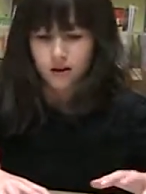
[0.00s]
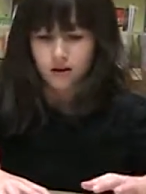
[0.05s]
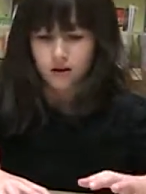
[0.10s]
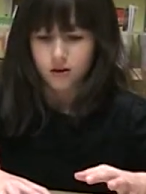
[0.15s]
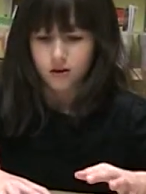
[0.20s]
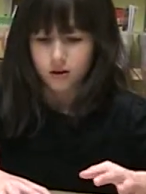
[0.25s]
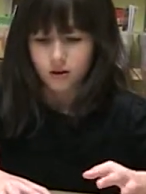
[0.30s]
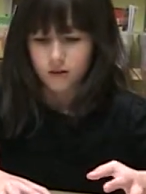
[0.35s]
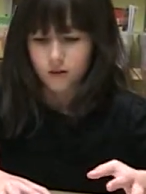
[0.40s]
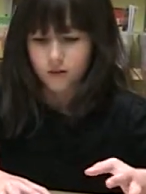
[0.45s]

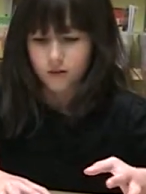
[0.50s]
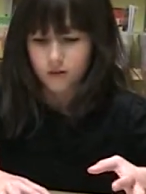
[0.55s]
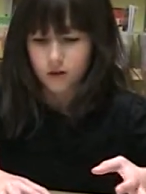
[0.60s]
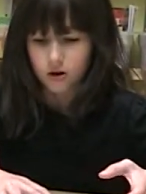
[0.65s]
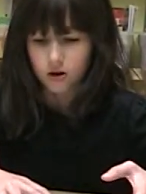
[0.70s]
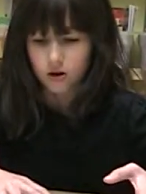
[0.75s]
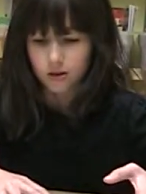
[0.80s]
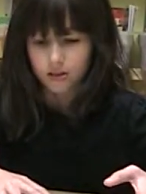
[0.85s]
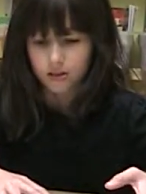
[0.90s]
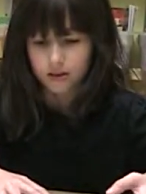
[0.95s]
You're
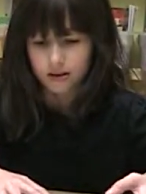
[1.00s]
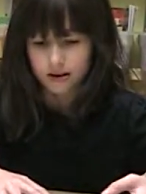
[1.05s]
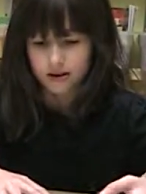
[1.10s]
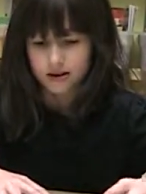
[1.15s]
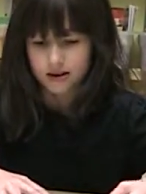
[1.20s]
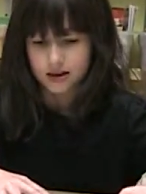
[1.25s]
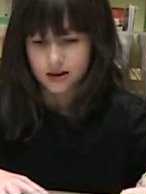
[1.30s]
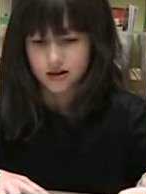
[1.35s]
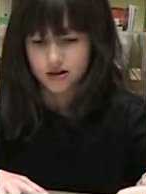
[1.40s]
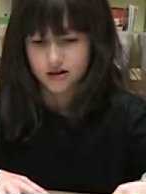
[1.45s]
welcome, Pete
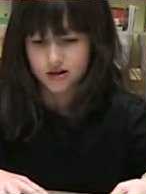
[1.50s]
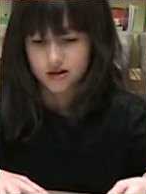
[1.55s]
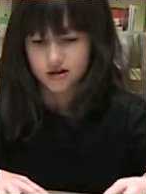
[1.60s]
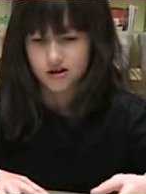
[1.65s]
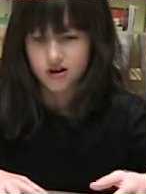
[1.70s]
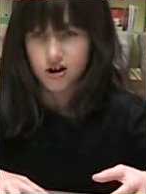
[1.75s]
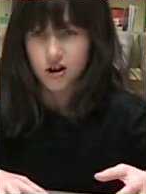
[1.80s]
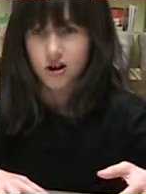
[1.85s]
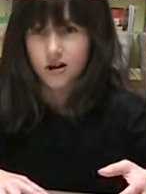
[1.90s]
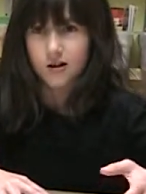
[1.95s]
says.
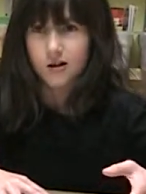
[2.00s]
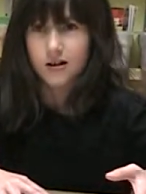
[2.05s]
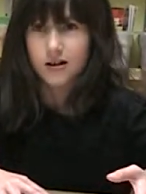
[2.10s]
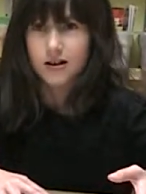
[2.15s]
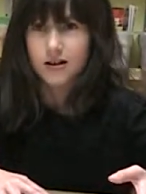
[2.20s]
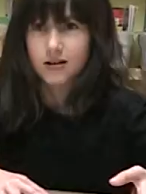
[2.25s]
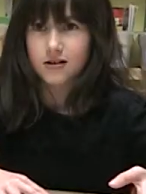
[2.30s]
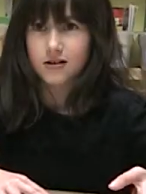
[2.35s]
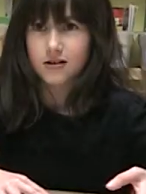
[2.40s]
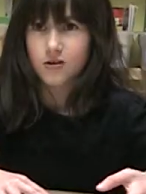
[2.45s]
Sherry
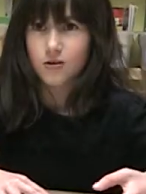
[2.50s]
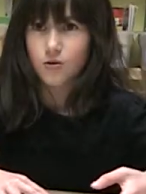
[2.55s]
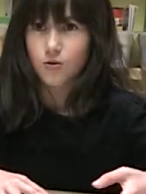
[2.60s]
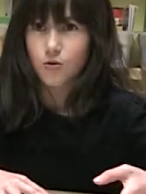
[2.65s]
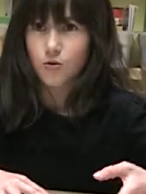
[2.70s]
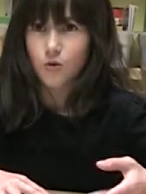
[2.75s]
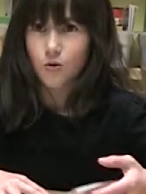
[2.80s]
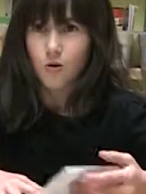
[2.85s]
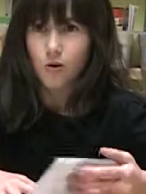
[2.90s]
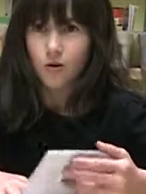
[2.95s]
is
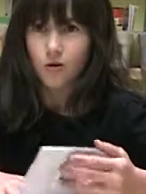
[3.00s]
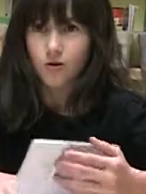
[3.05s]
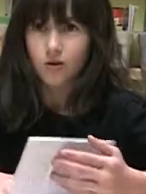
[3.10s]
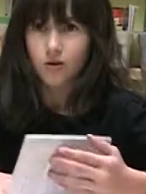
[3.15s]
cool.